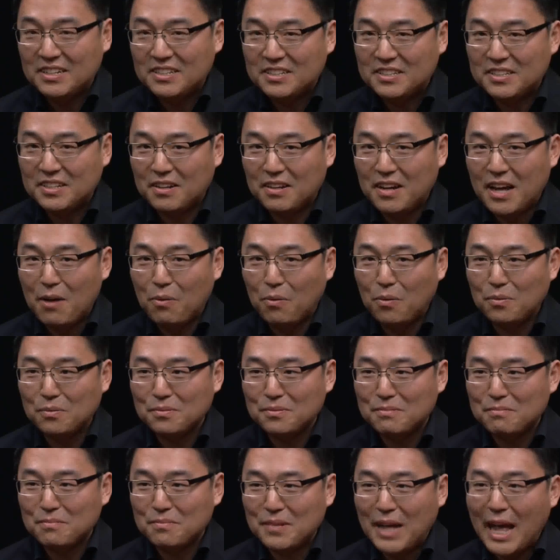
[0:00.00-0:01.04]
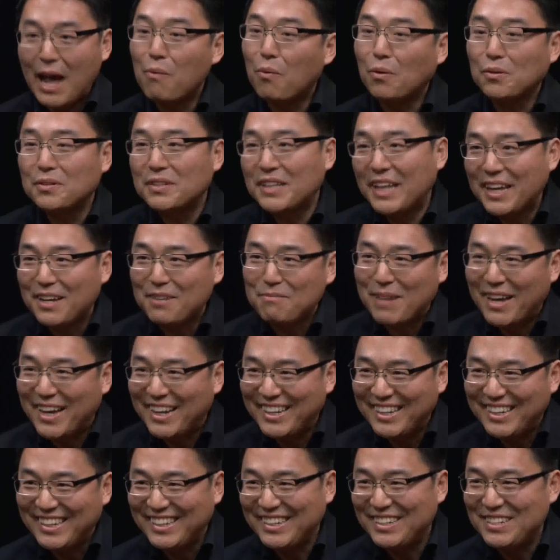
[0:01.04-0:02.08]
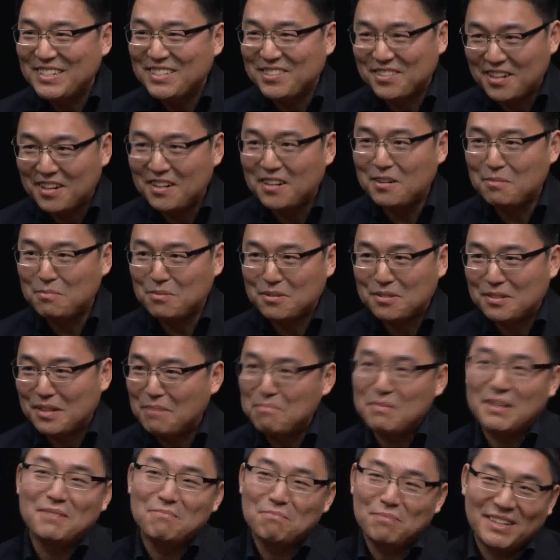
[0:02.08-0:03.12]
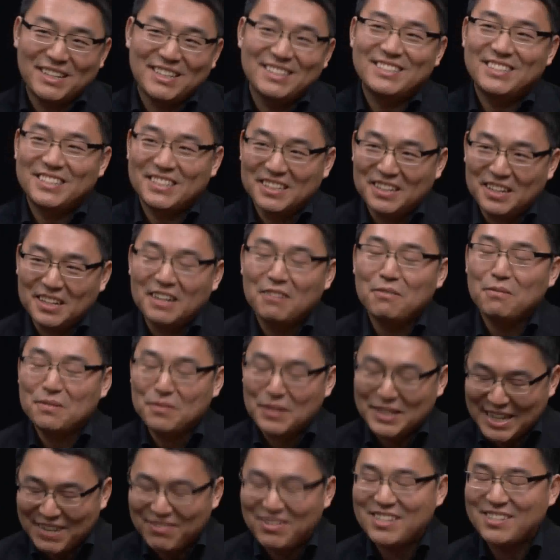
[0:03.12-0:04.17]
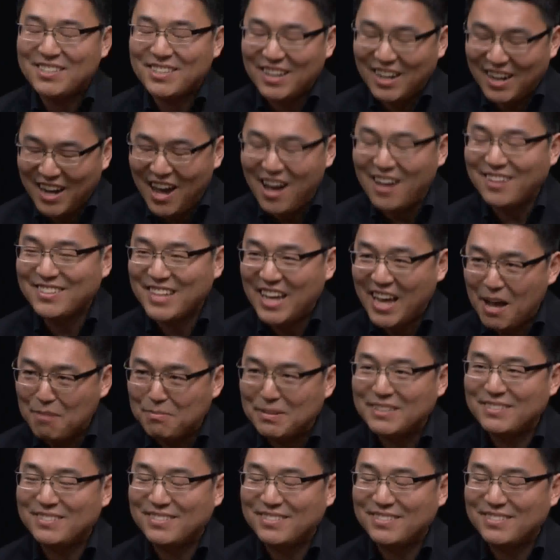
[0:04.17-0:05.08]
So I won't name any startups. But we definitely see a lot happen.